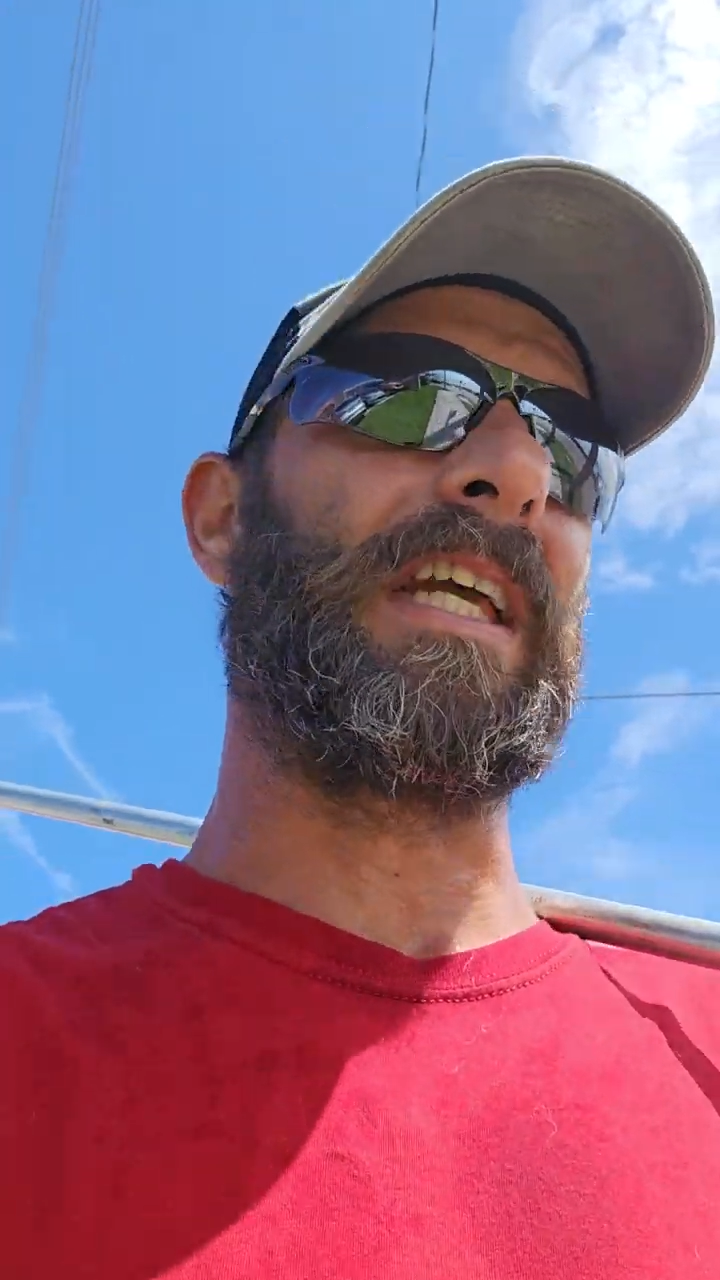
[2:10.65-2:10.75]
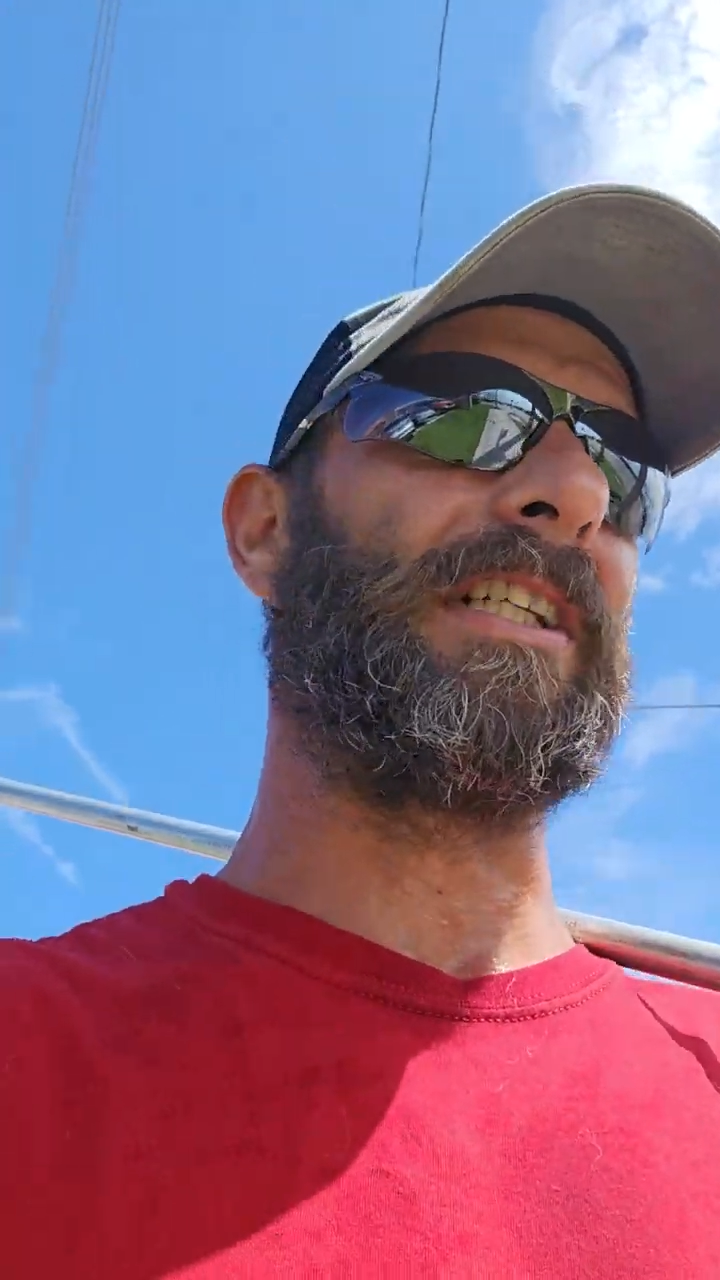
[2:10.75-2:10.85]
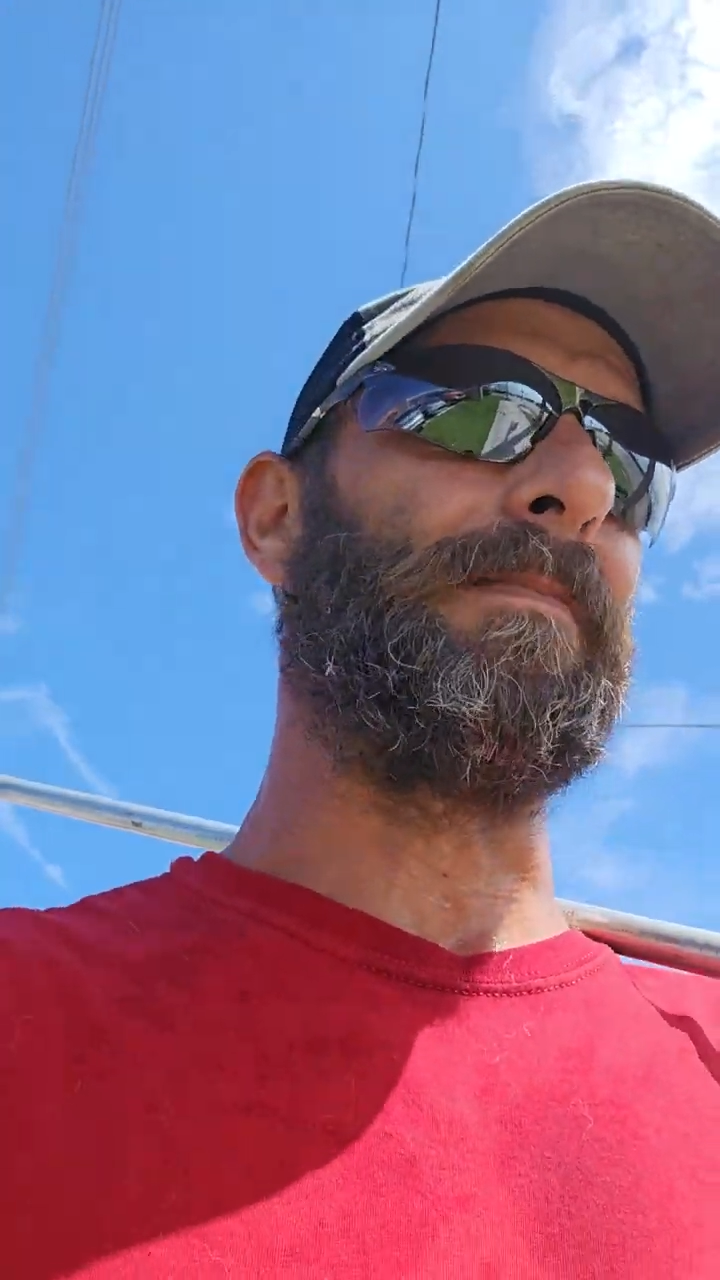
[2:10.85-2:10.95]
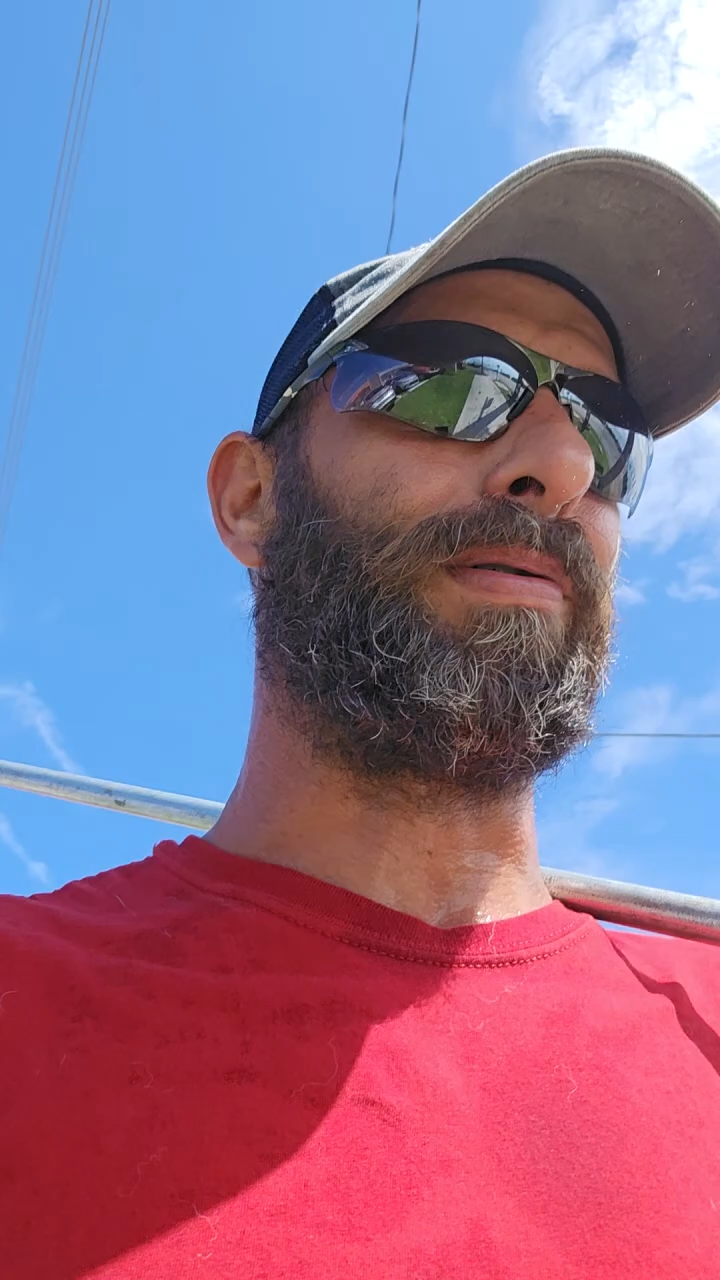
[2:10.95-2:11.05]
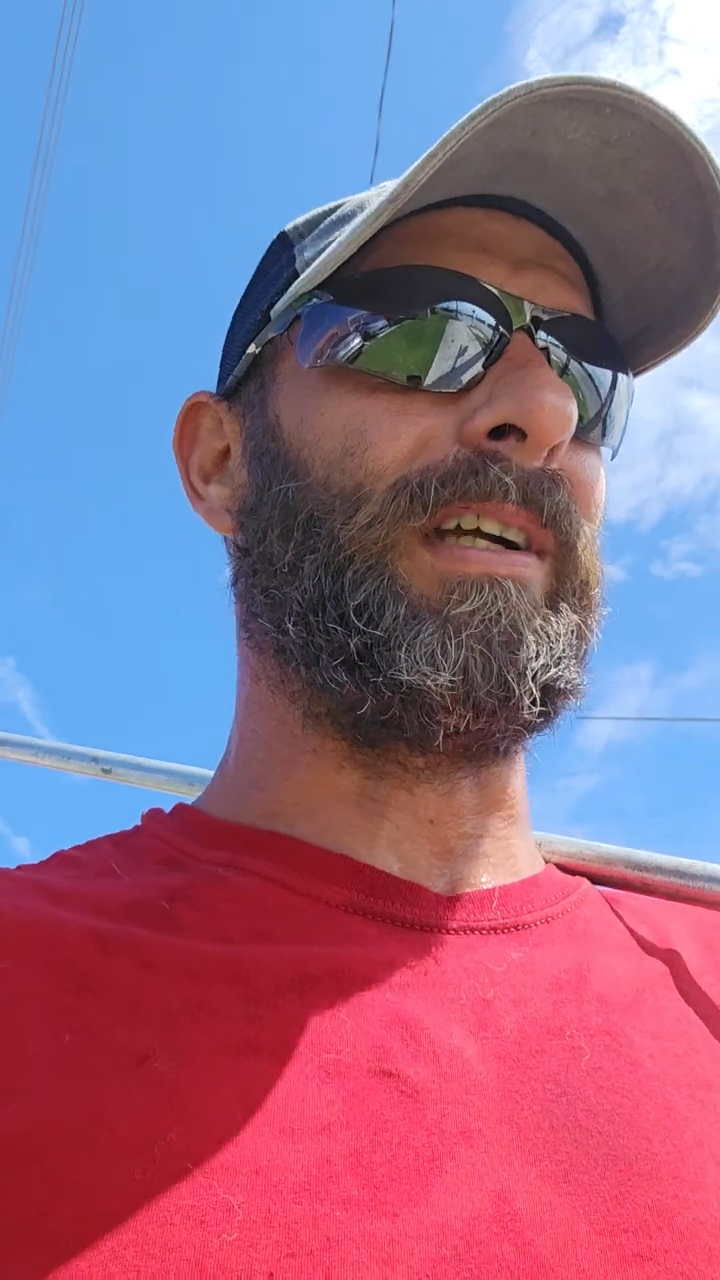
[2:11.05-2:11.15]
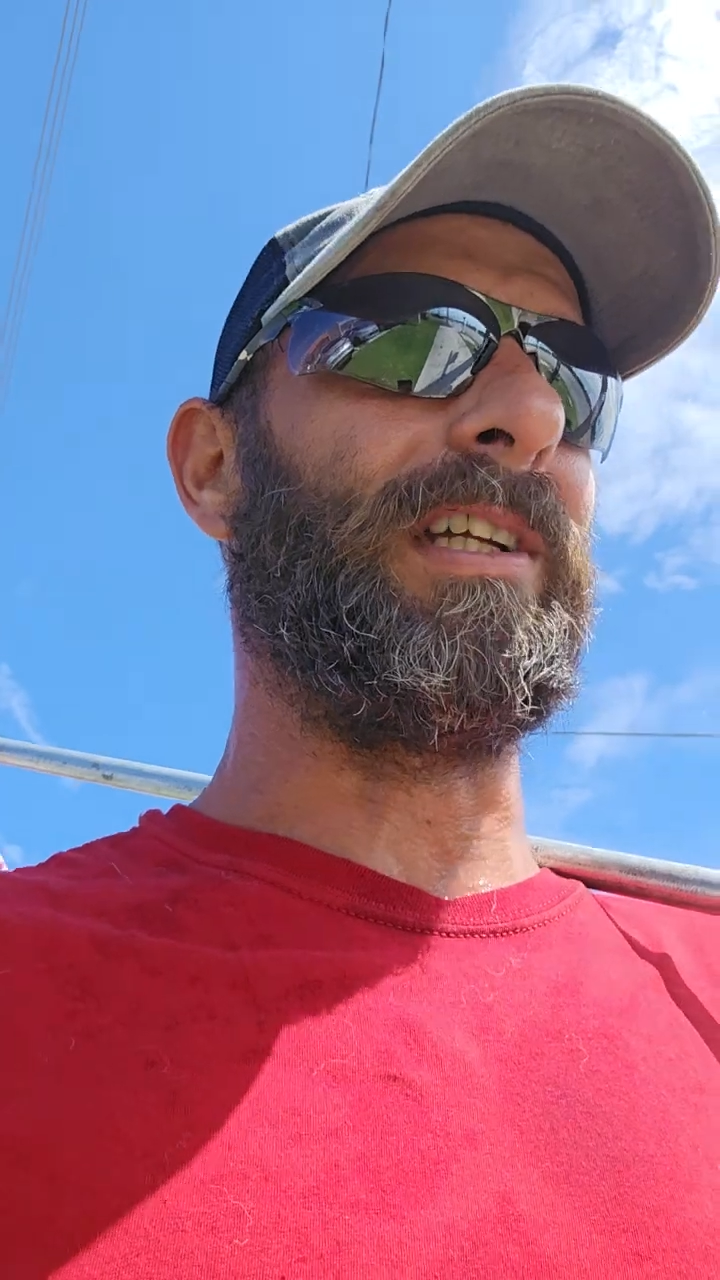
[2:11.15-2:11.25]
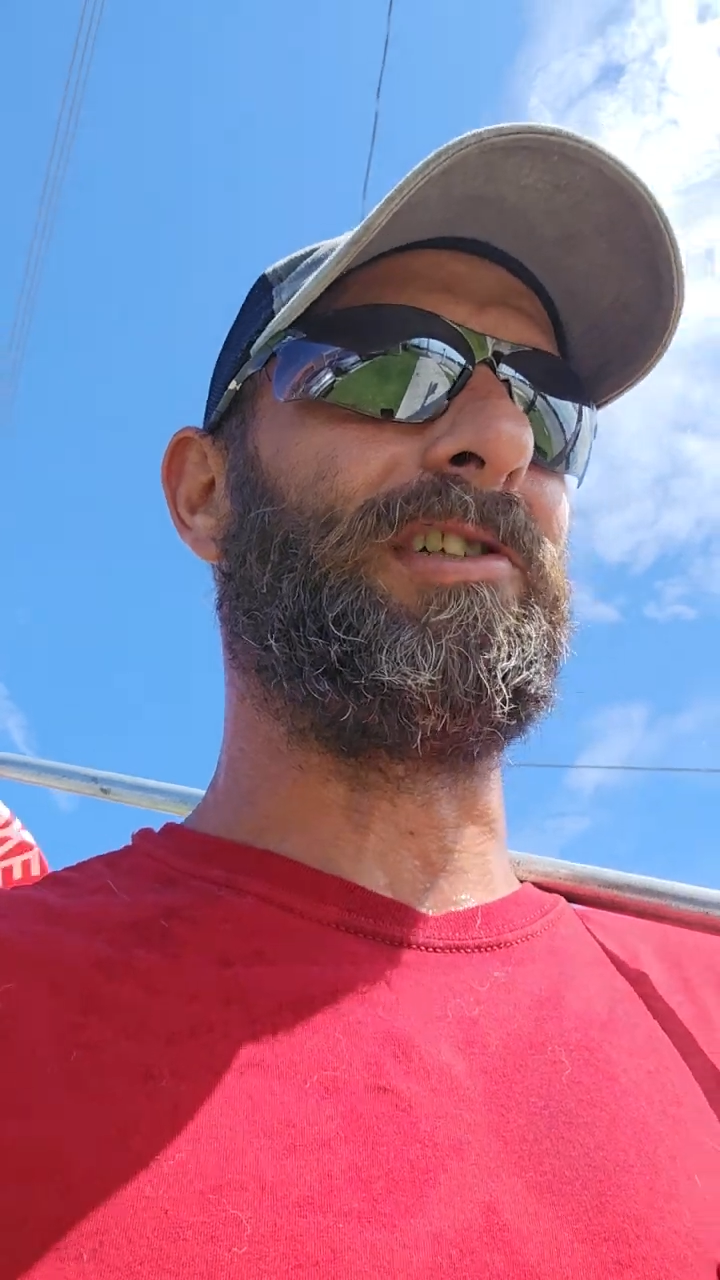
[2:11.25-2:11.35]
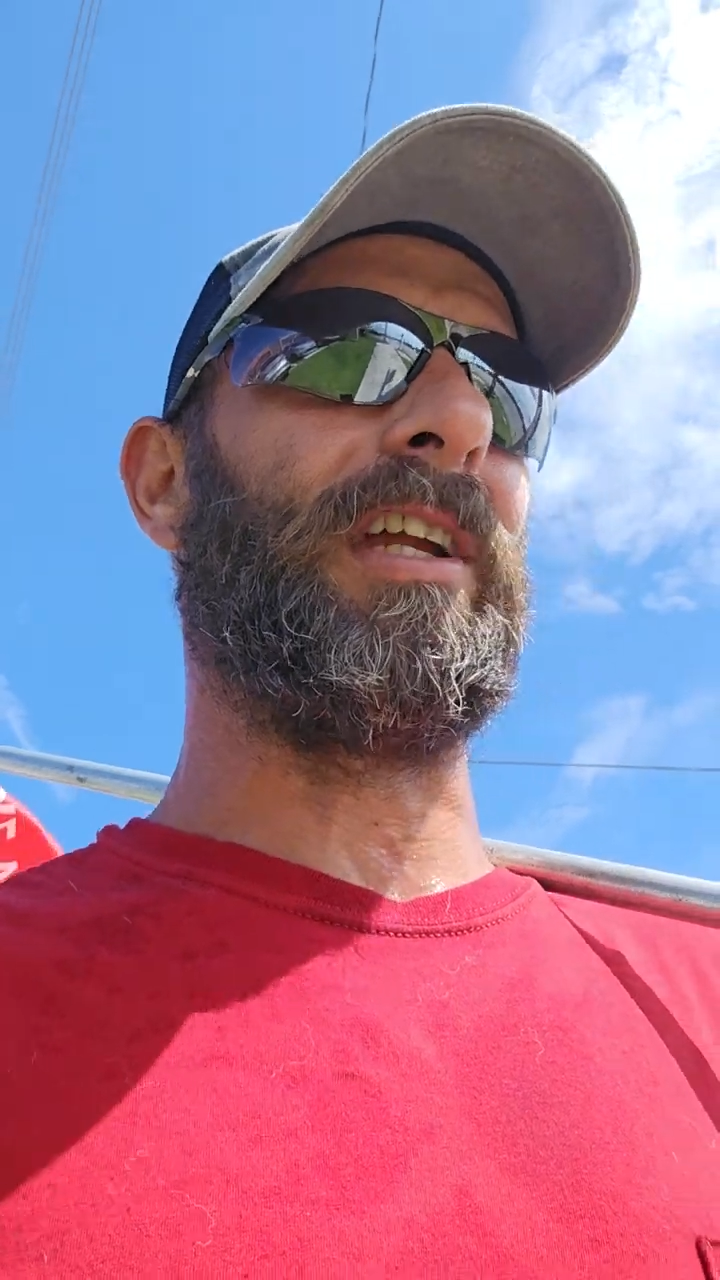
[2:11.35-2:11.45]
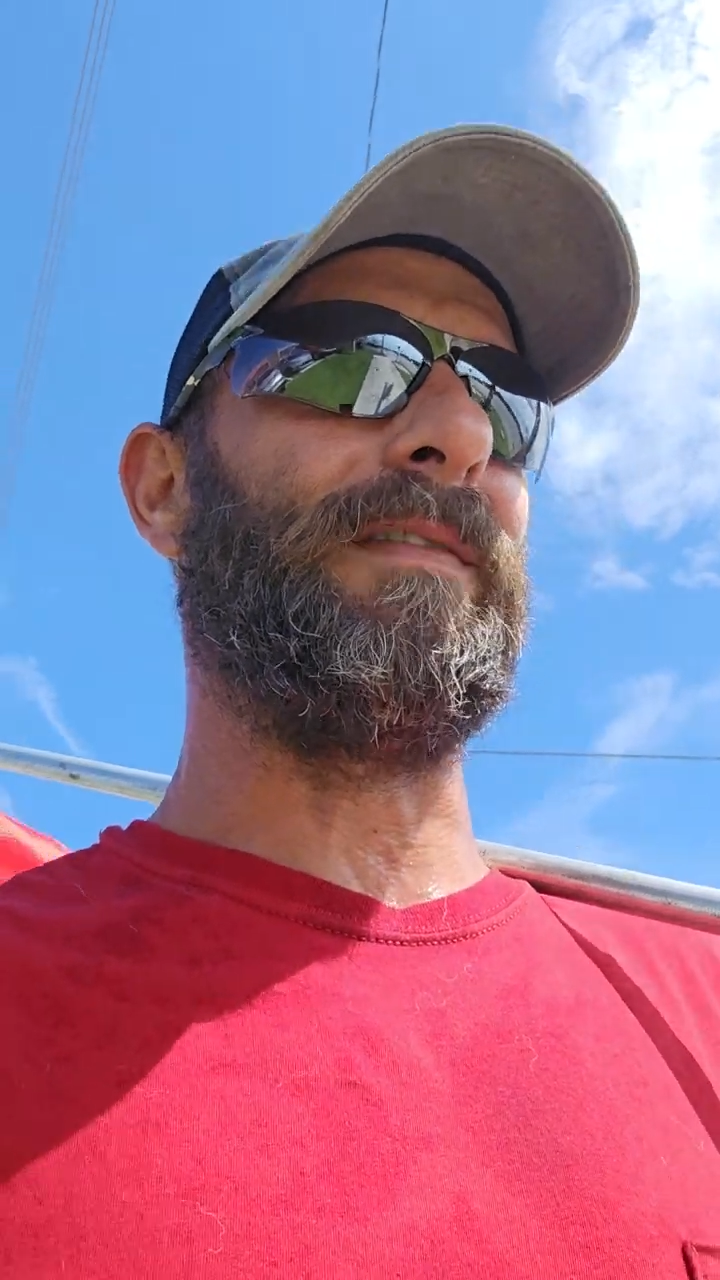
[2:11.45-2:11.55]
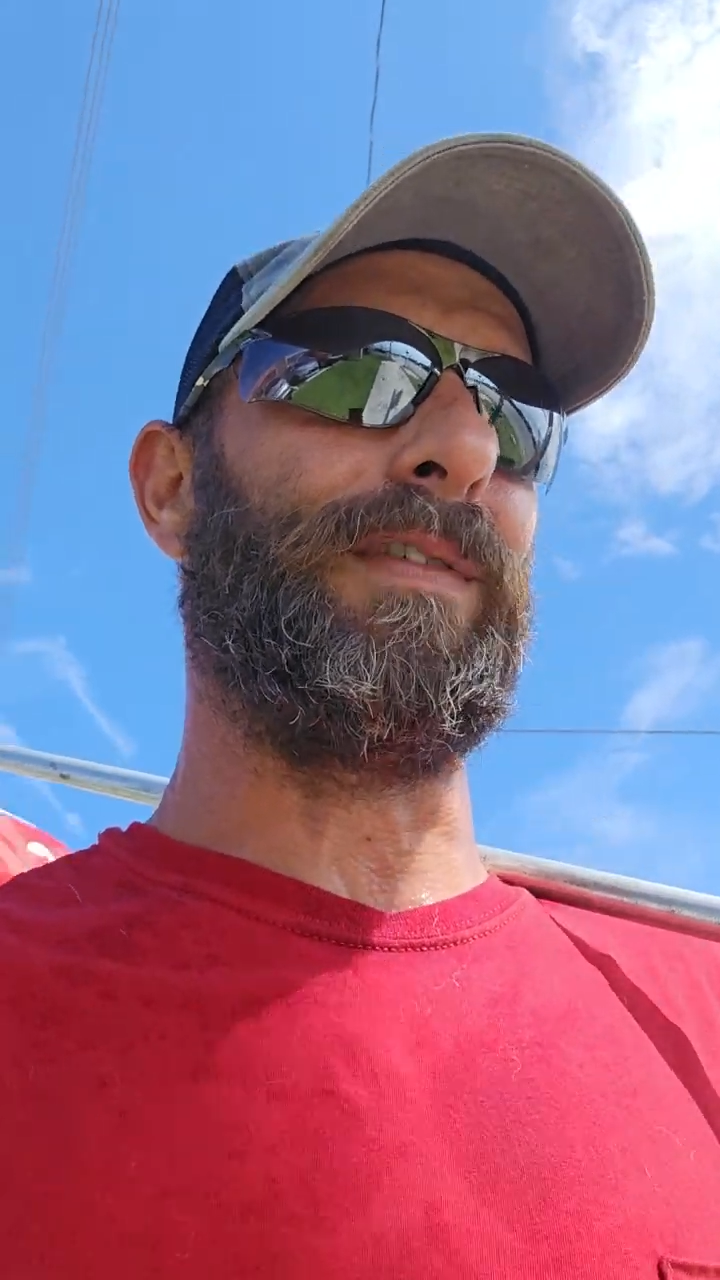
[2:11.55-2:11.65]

got some pretty shitty